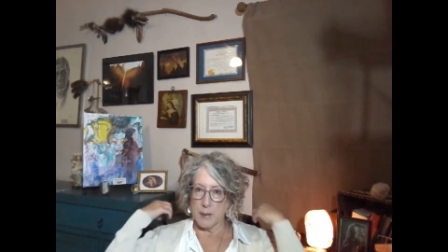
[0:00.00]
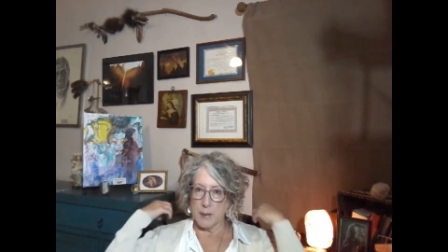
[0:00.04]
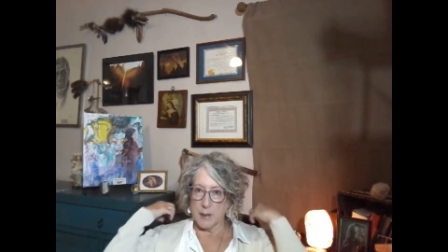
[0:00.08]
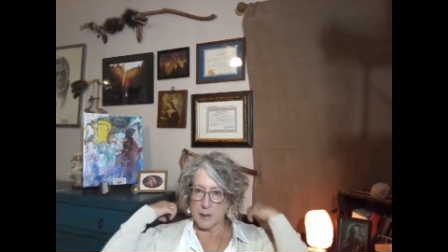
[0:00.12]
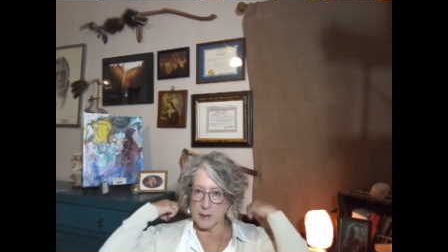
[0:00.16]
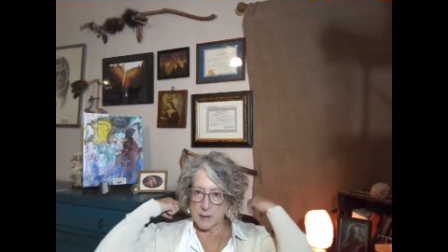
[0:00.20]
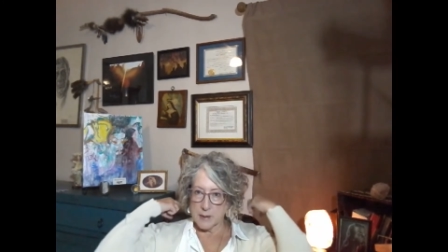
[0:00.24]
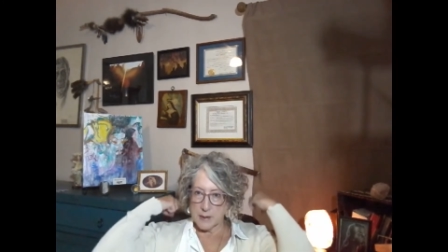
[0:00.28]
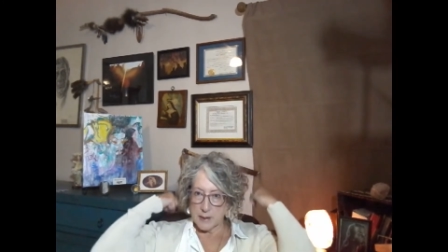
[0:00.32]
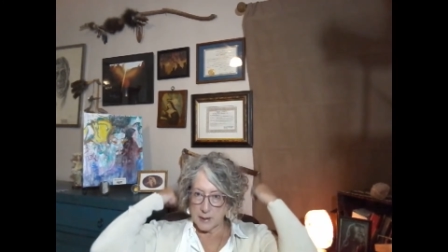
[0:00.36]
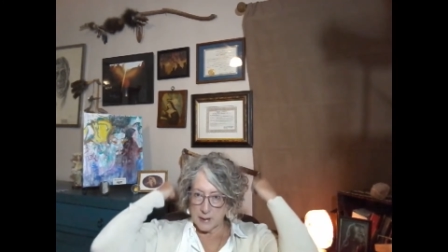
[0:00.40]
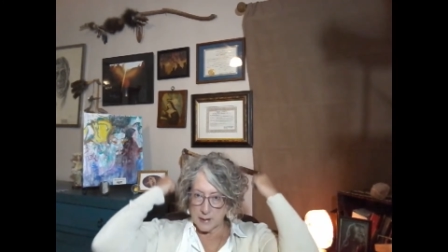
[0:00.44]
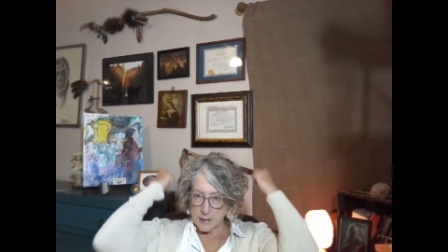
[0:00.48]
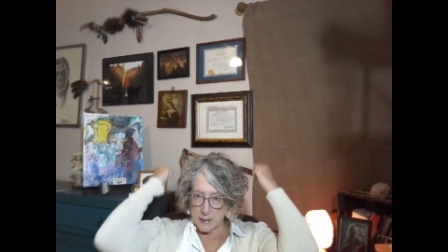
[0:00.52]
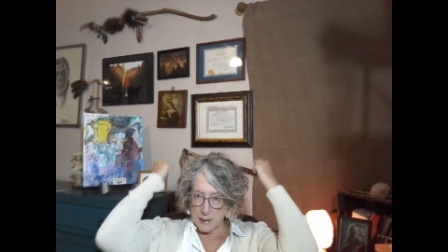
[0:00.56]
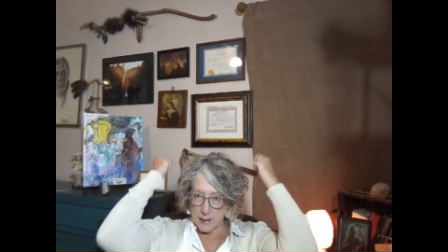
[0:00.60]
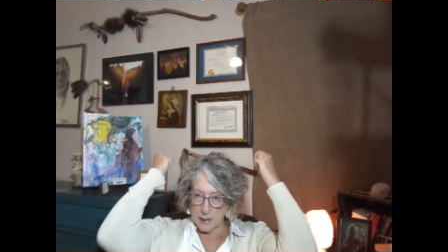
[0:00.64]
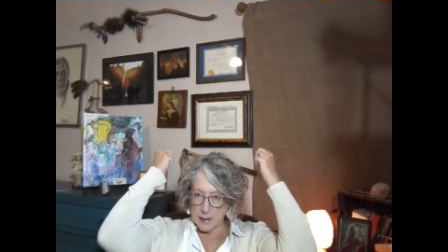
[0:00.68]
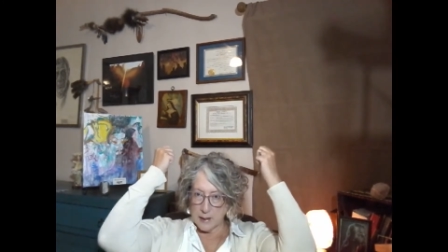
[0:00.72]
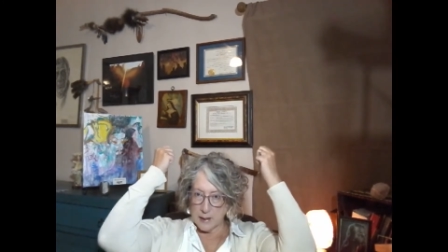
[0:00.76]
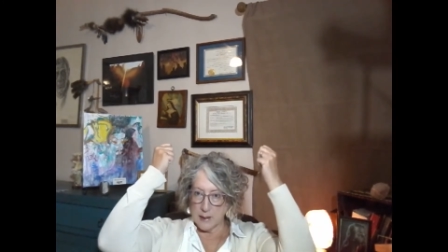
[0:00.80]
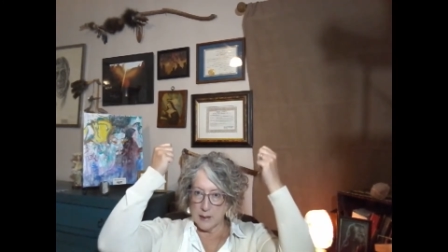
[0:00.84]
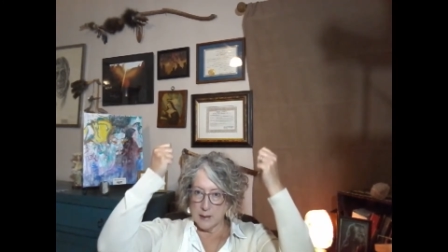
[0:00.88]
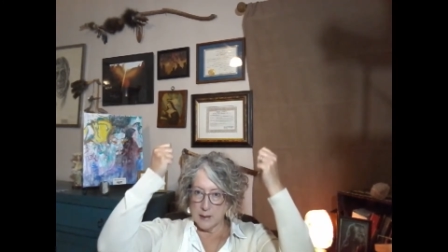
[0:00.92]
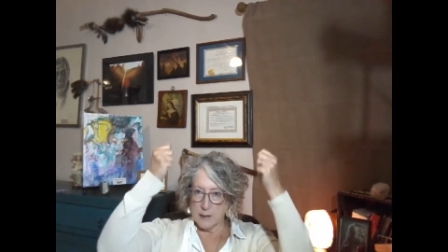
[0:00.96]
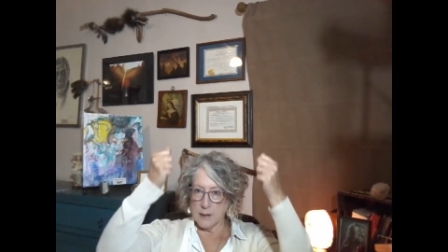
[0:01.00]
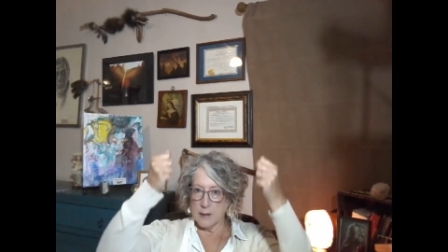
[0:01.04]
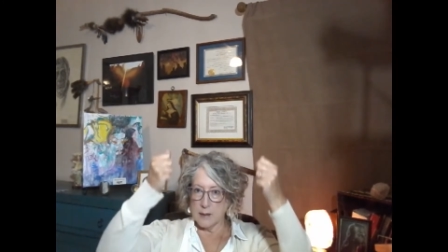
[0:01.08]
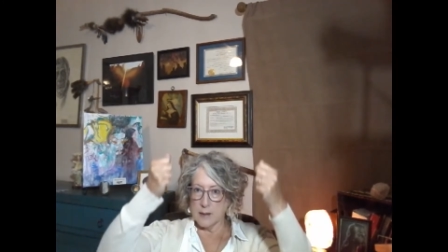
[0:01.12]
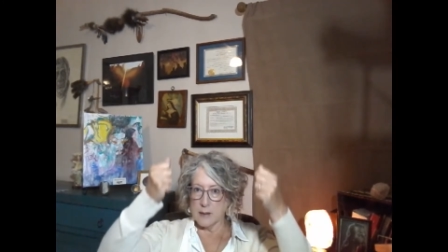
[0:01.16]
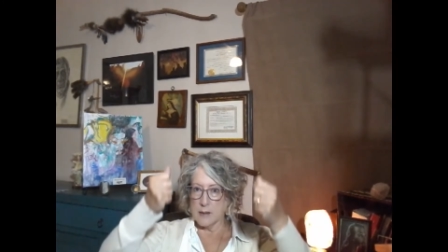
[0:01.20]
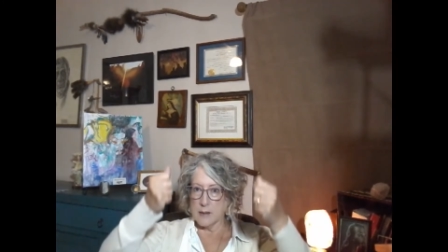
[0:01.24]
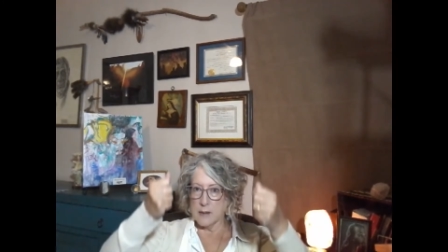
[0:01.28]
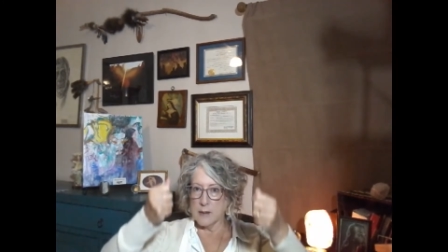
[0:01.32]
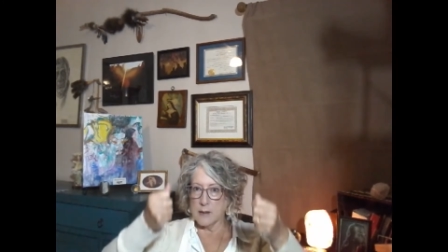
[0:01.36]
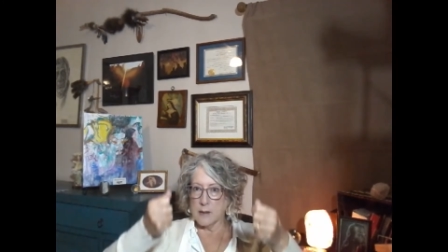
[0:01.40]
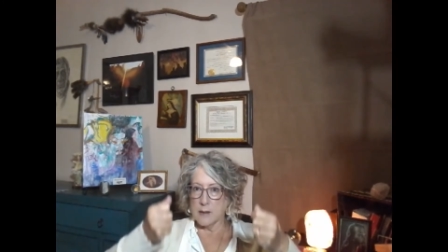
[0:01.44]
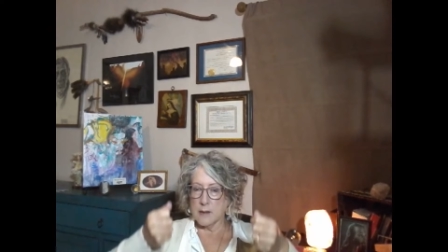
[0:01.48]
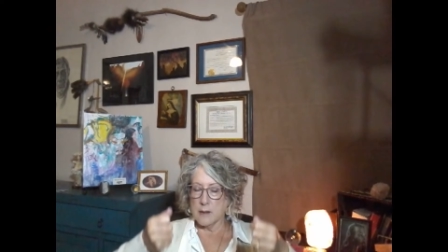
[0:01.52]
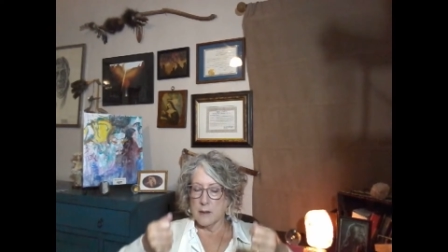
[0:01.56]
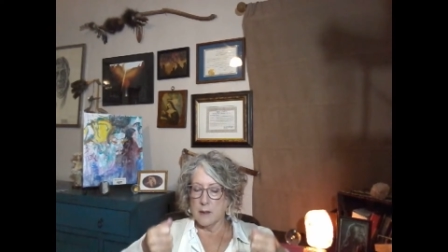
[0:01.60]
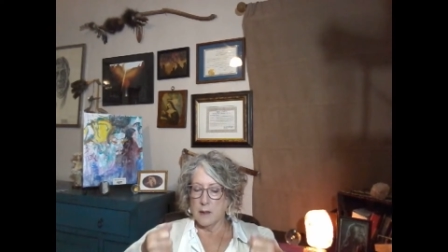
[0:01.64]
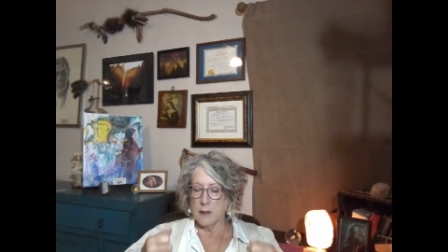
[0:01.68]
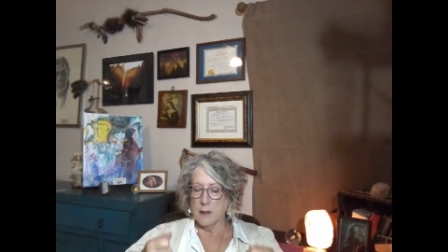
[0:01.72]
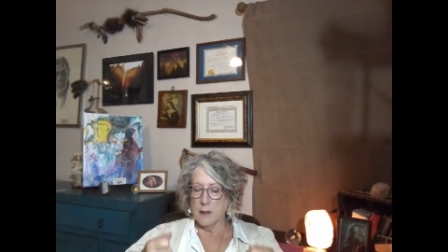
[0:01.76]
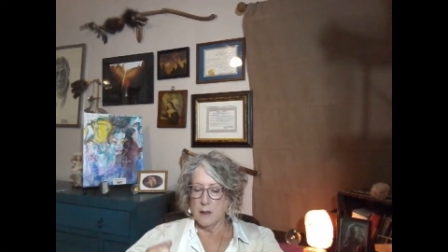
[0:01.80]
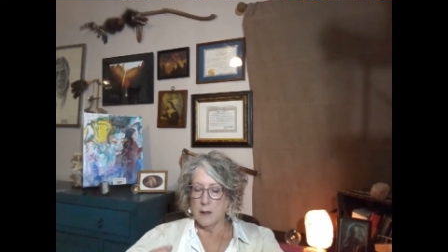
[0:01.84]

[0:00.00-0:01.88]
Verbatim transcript: and it's like taking this